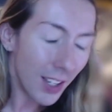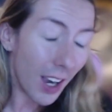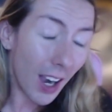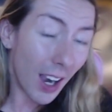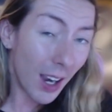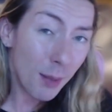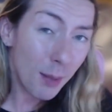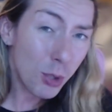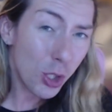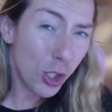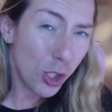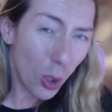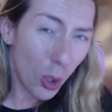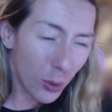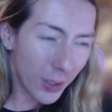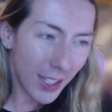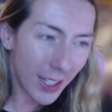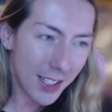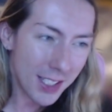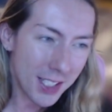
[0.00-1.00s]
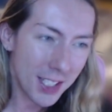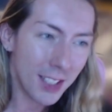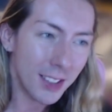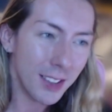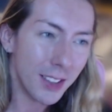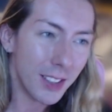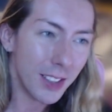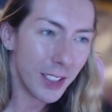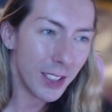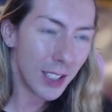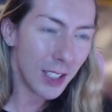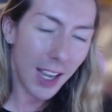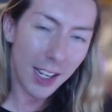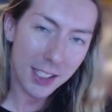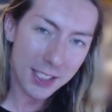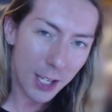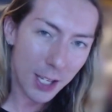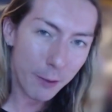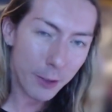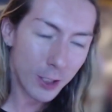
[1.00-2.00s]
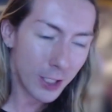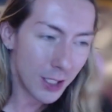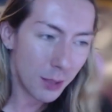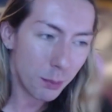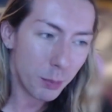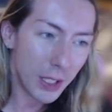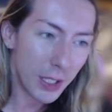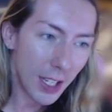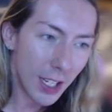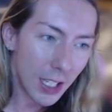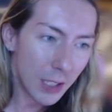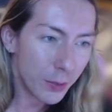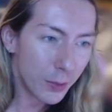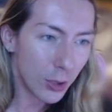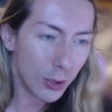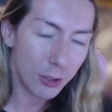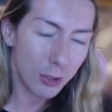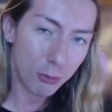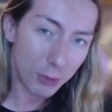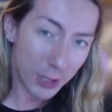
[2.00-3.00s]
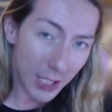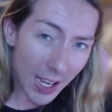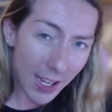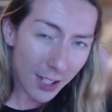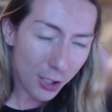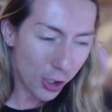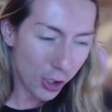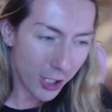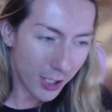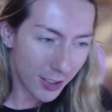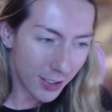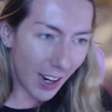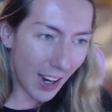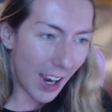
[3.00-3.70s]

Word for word: I'm showcasing the activity and behavior and reaction.